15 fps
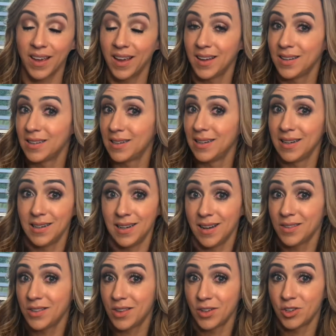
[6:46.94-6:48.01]
it
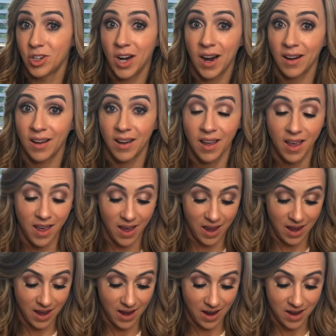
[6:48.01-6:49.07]
does the trick,
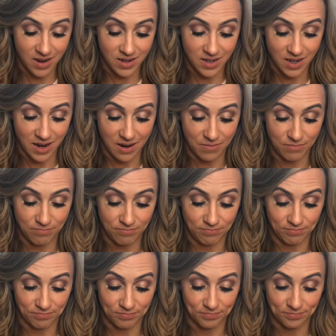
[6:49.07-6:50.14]
and
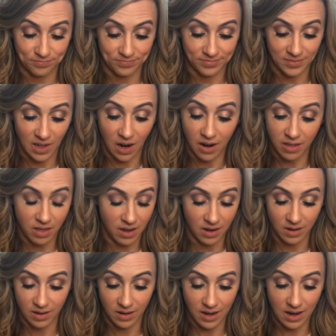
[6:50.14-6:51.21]
I
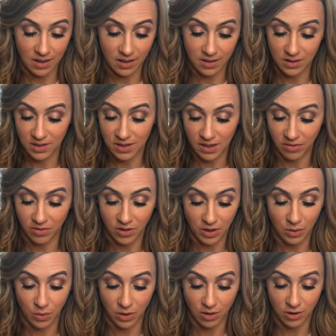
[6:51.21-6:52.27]
think it's
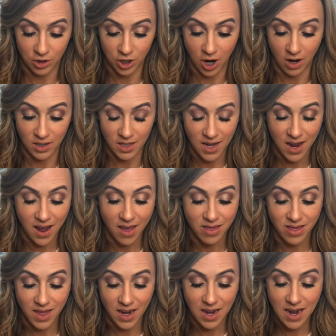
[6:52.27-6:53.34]
definitely worth a shot.
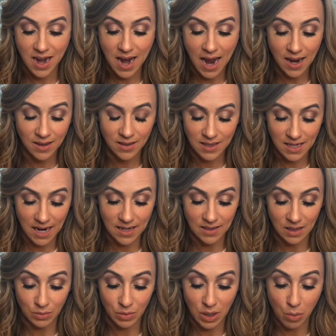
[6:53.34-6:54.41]
The next day,
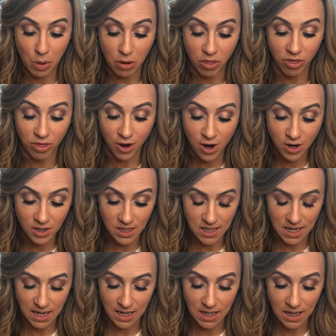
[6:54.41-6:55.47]
September
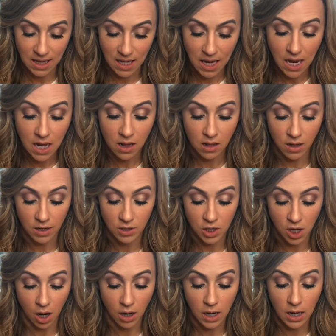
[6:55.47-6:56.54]
13th,
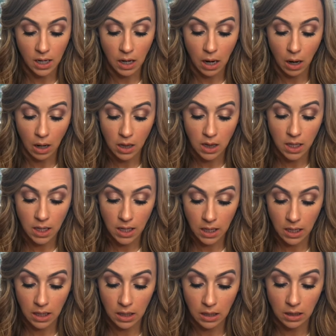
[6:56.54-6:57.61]
Clarisonic
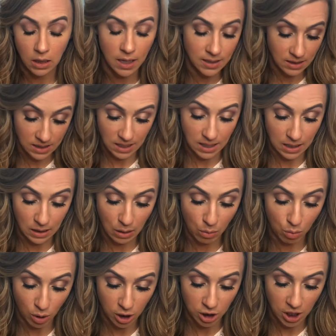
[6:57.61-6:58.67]
Cleansing
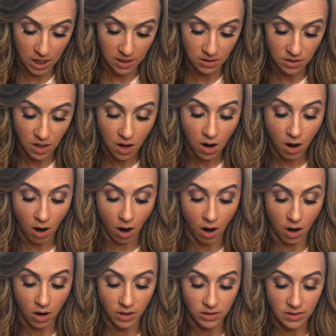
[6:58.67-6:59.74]
Brush Heads
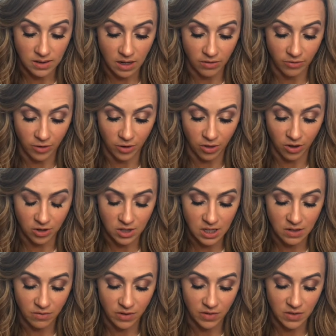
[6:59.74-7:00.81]
are on sale for
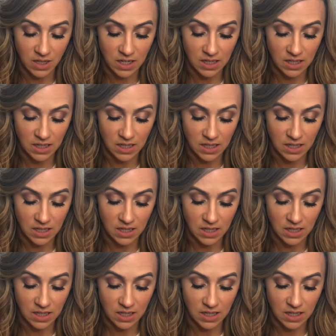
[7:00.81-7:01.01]
$13.50 to